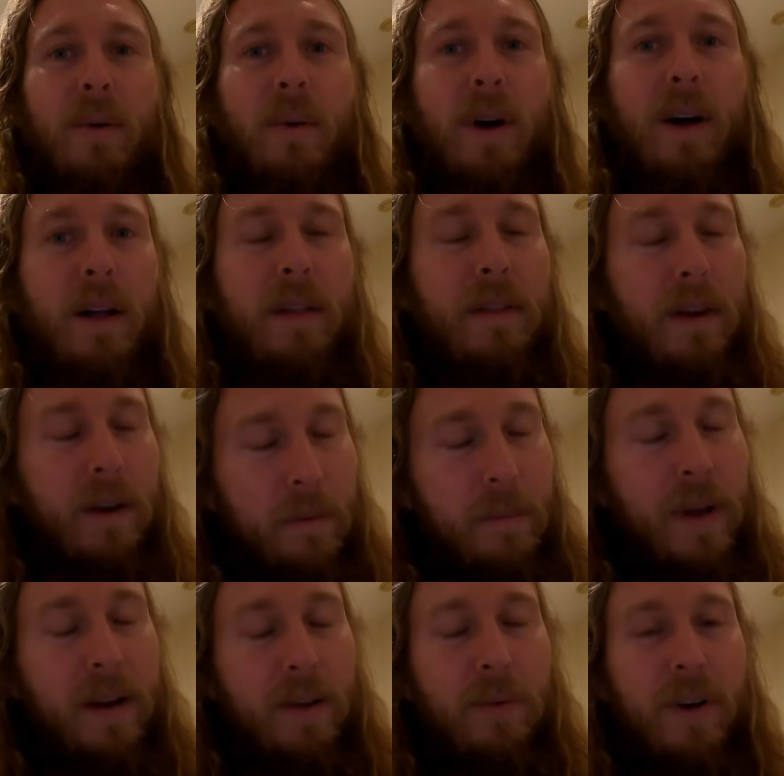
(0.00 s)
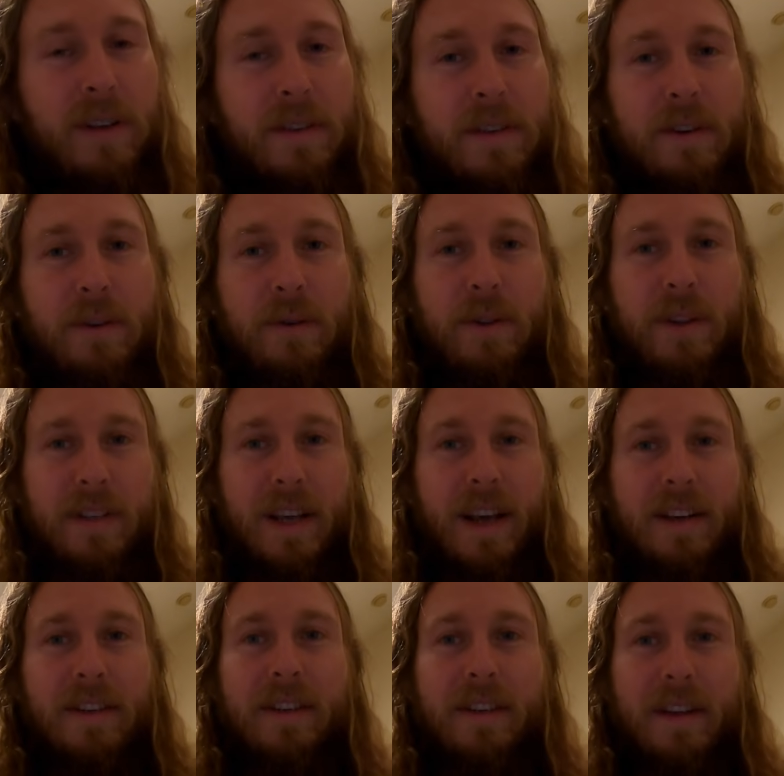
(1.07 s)
Well, there are many ways to do this,
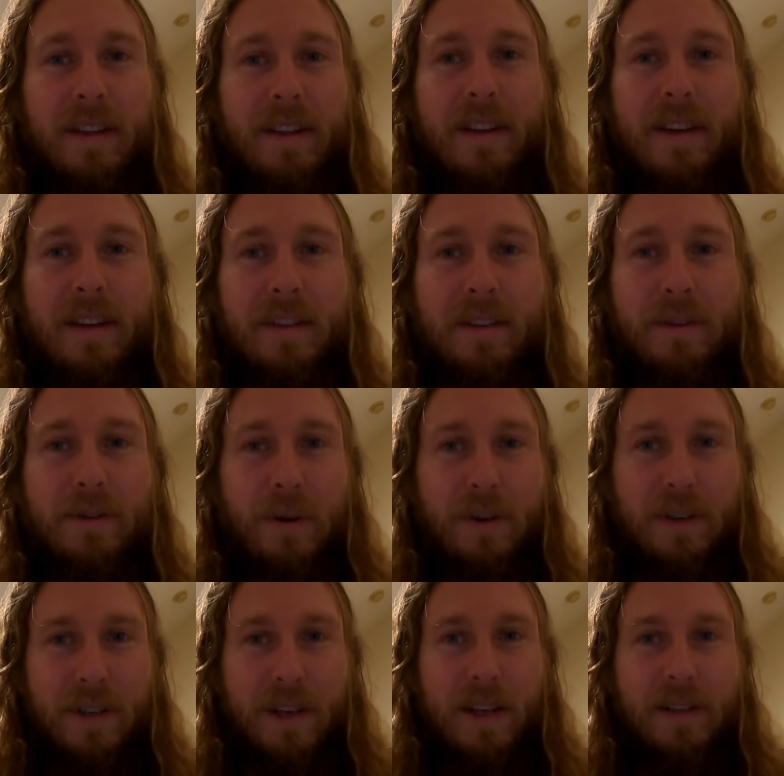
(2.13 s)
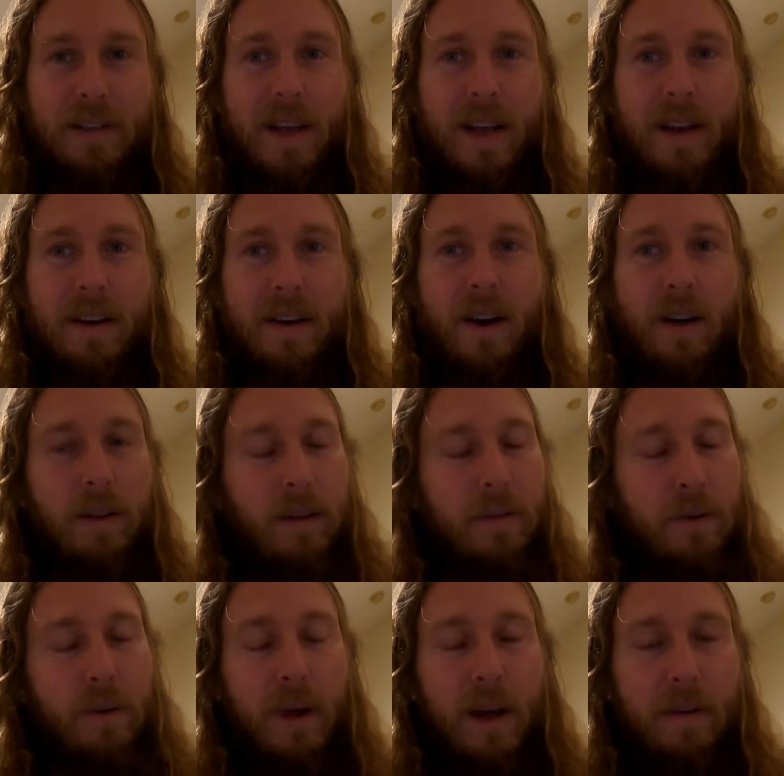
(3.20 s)
actually, in the sources, and all
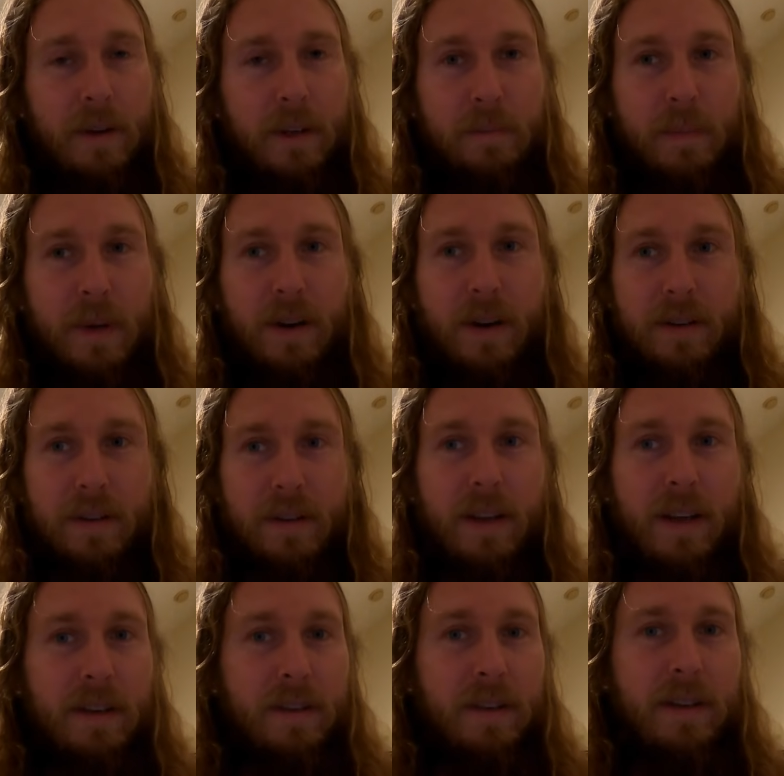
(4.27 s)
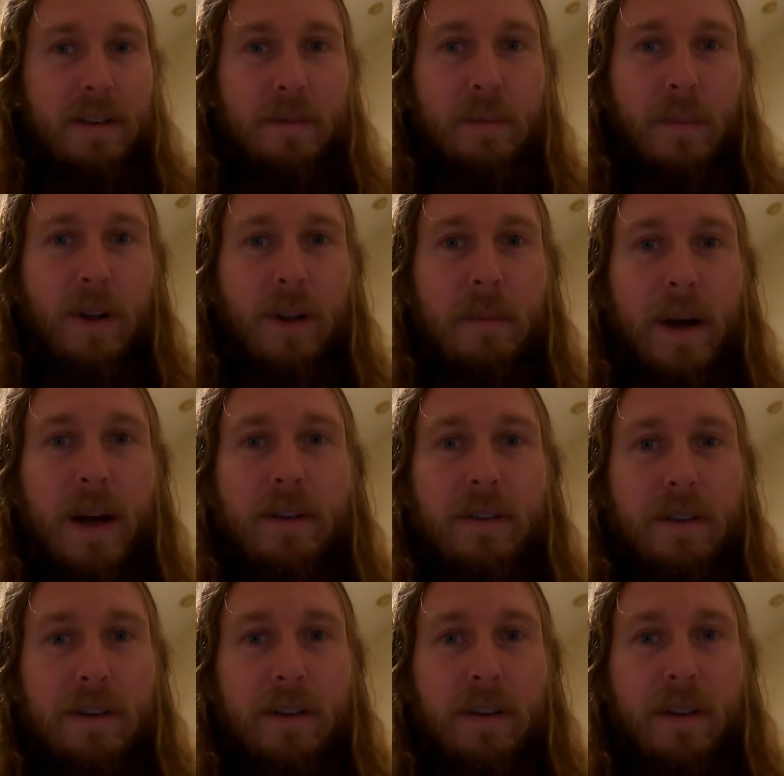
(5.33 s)
of you have experienced this in small
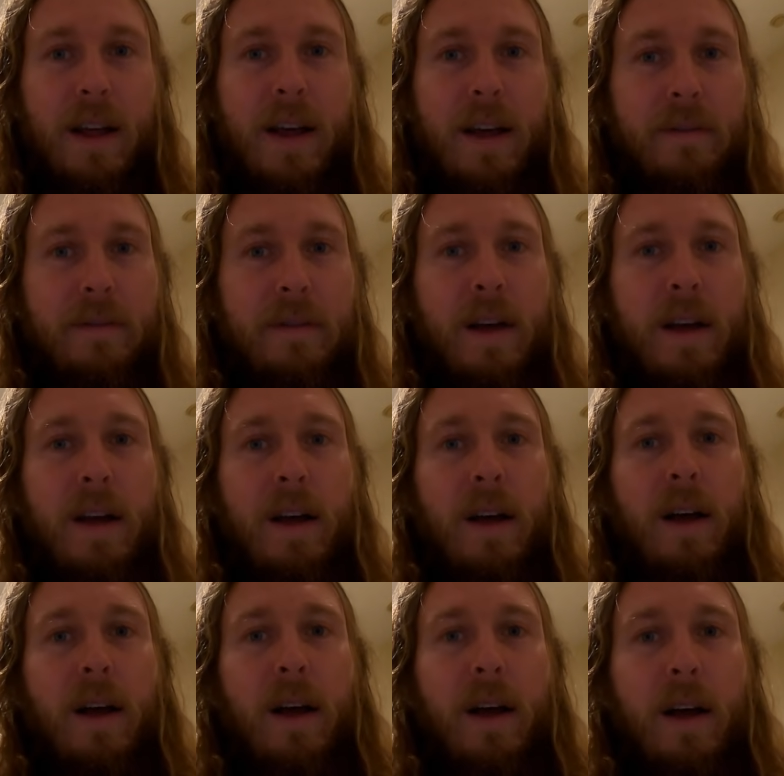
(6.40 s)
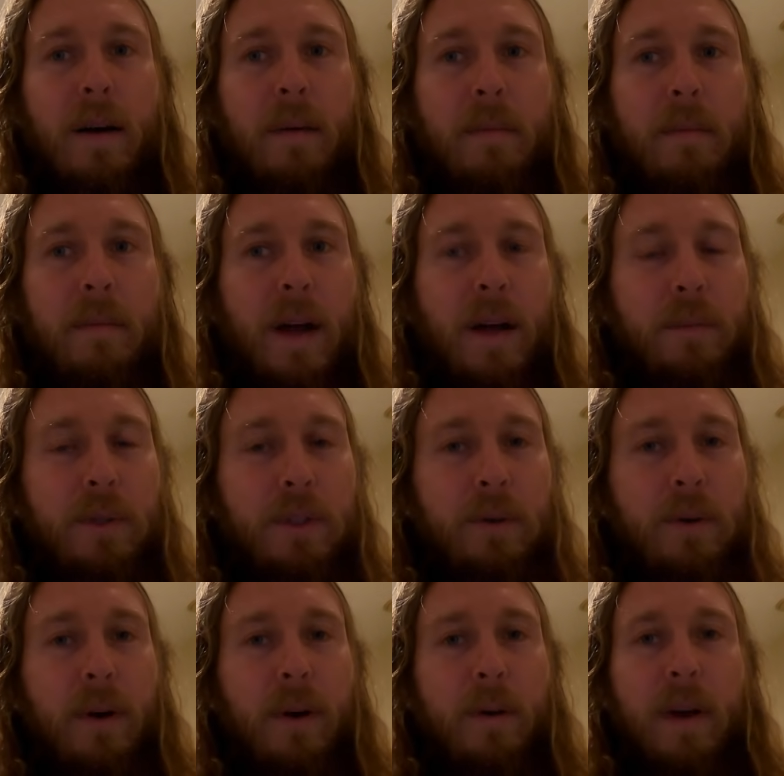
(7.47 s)
amounts in your life. I'm
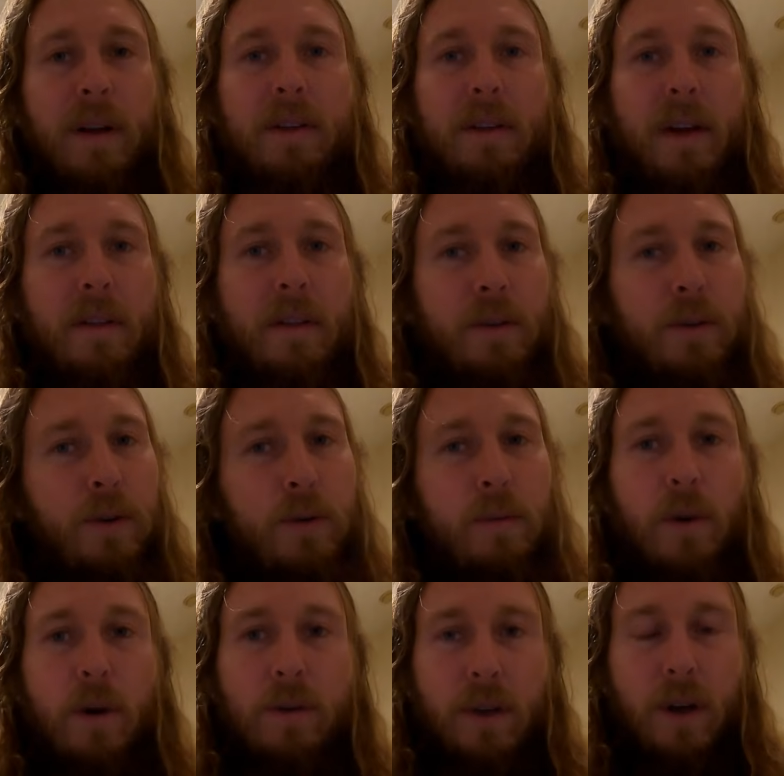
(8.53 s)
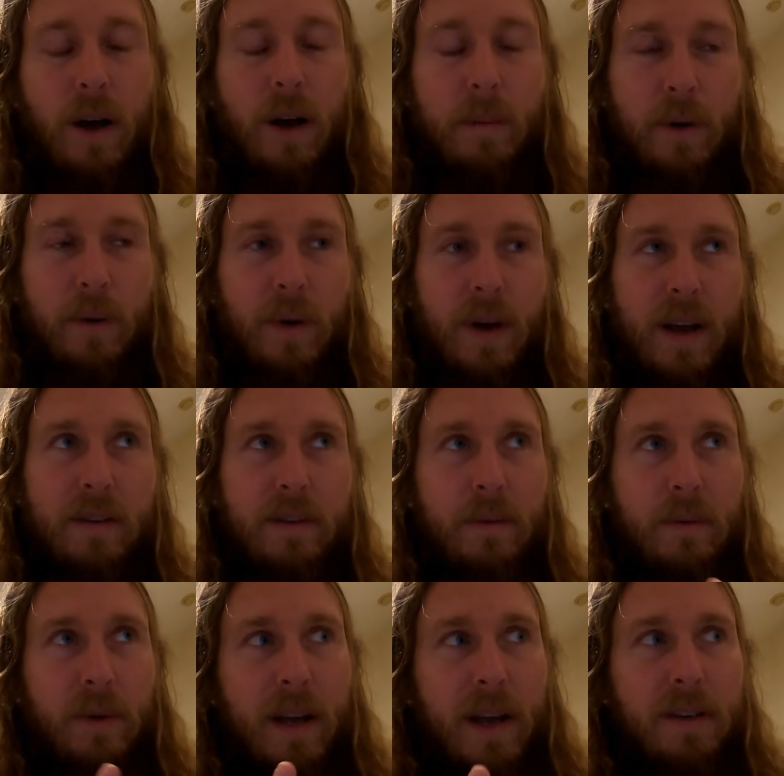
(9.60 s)
sure, but the two most common ways
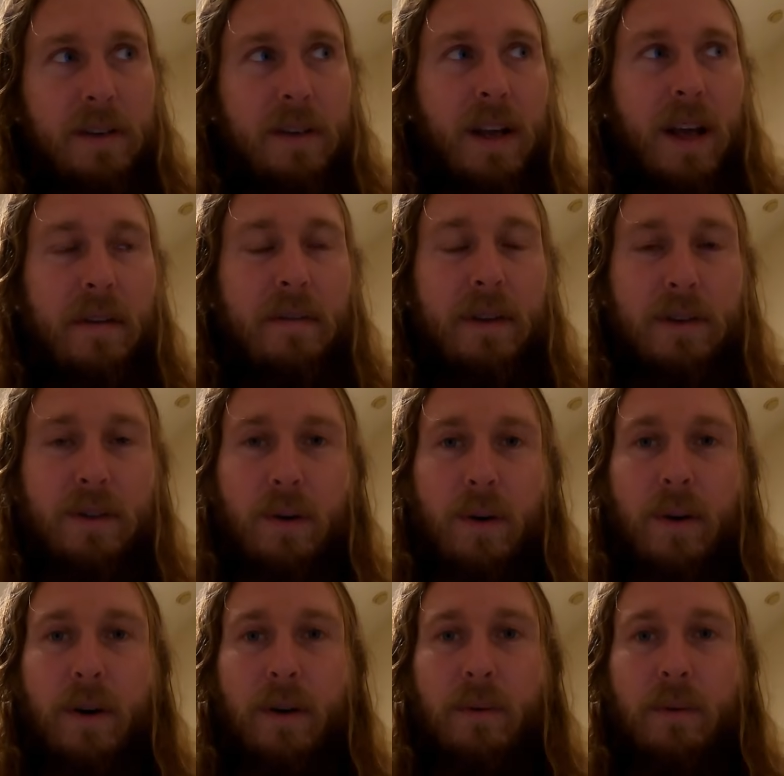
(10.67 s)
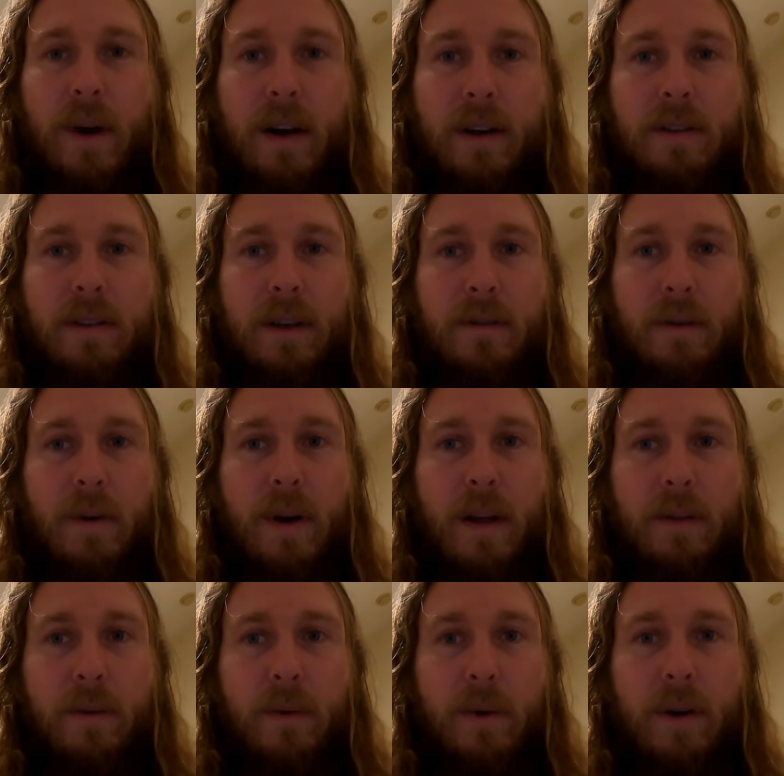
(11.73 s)
that we actually have historical records of
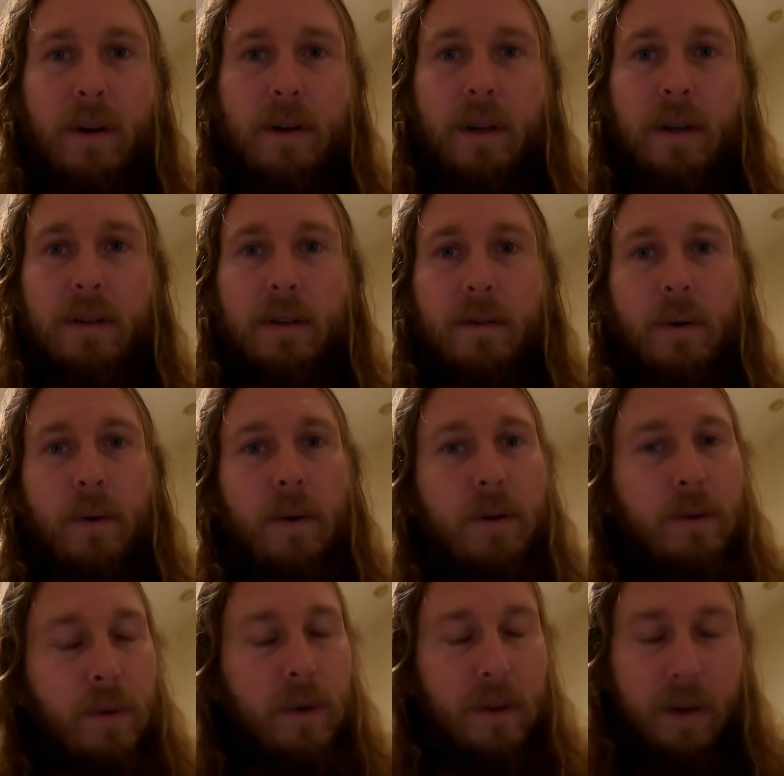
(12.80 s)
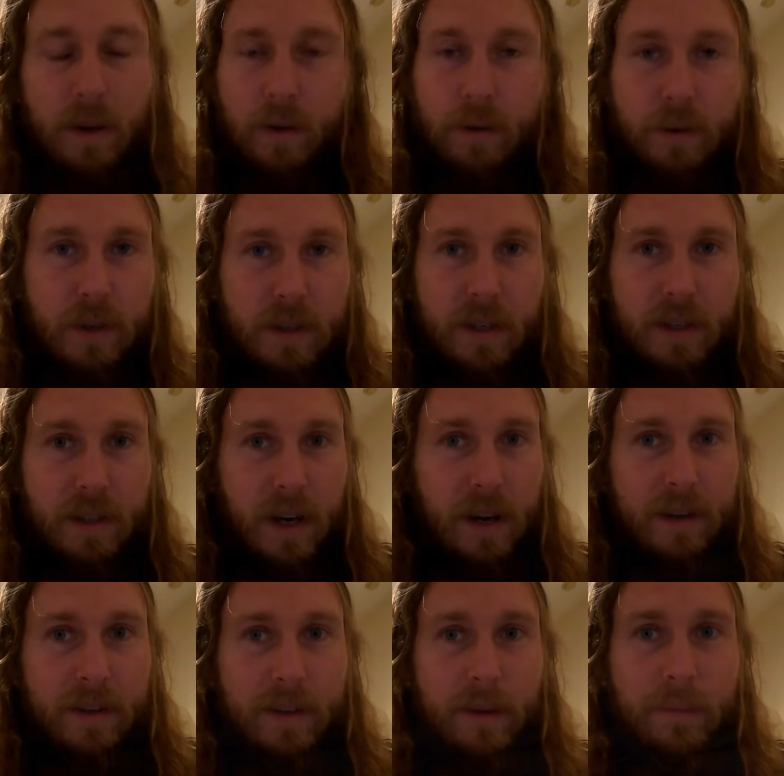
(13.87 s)
around the world is, of course, with
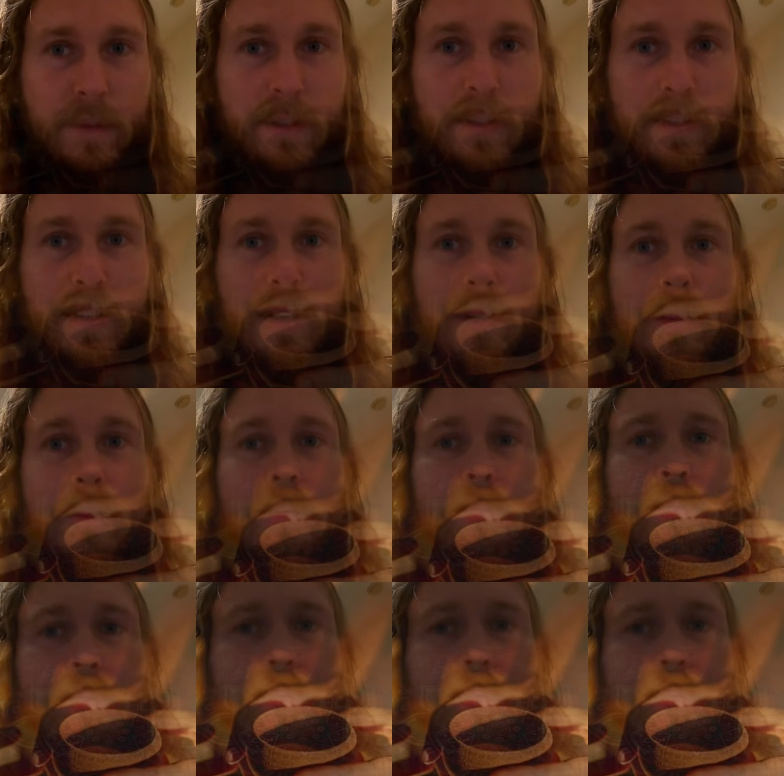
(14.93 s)
hallucinogenic substances,